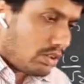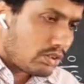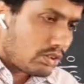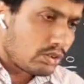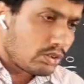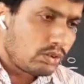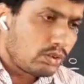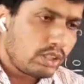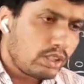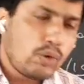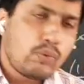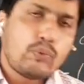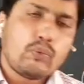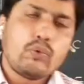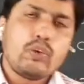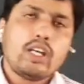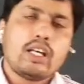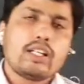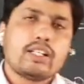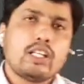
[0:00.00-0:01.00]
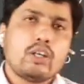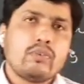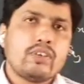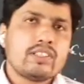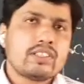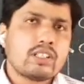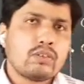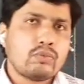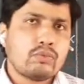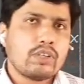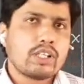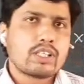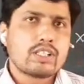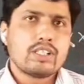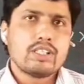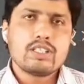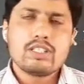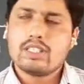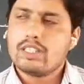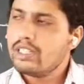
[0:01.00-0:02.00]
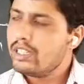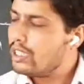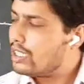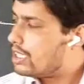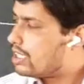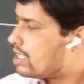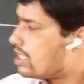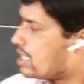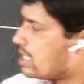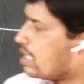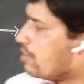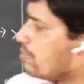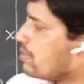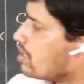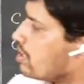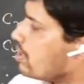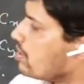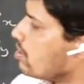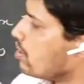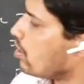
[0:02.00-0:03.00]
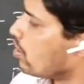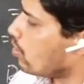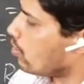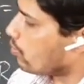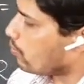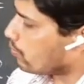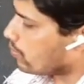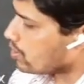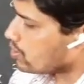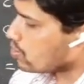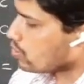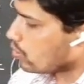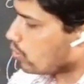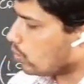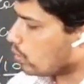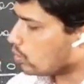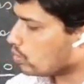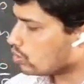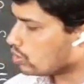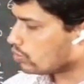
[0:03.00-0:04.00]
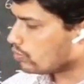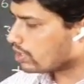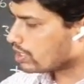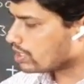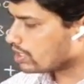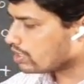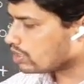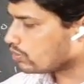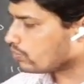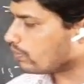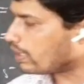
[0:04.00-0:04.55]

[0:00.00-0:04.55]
So if we are given some vectors, this is the method. First, all those vectors,